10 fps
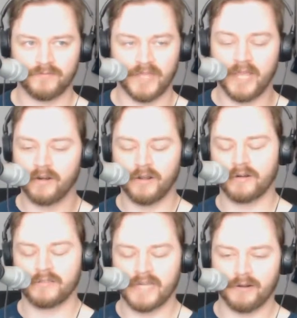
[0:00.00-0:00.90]
not
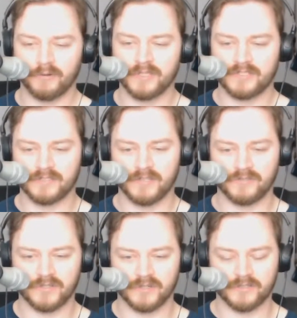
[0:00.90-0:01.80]
only since
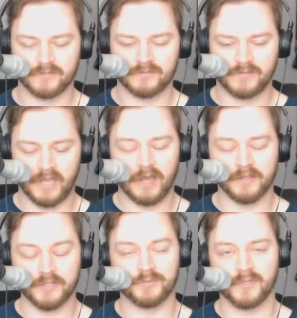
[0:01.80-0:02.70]
I've started
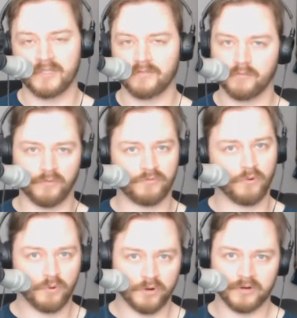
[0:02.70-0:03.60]
college, but even
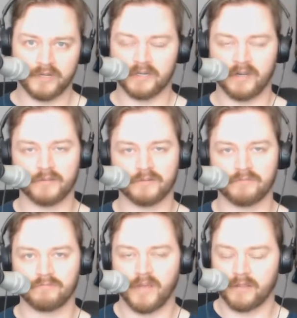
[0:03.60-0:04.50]
before in
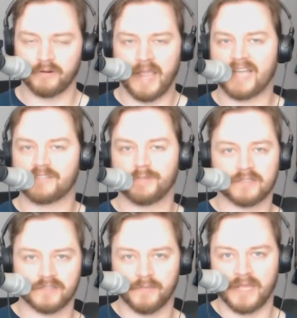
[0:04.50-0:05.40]
other
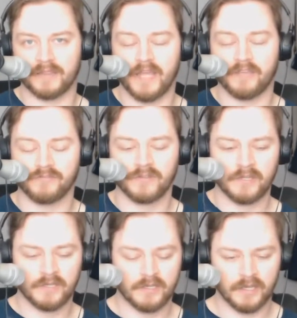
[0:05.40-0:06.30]
aspects of my life,
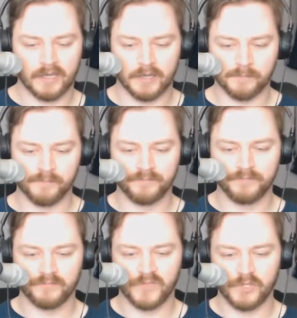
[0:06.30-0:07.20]

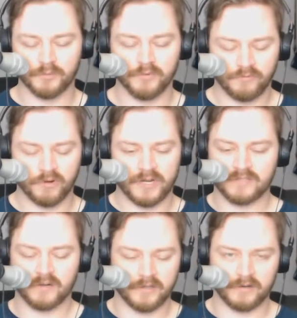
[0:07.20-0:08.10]
before I
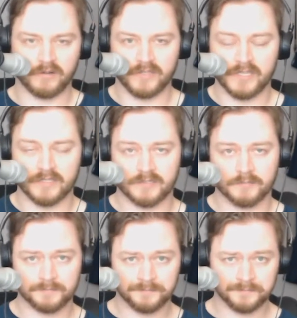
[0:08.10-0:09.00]
started all this.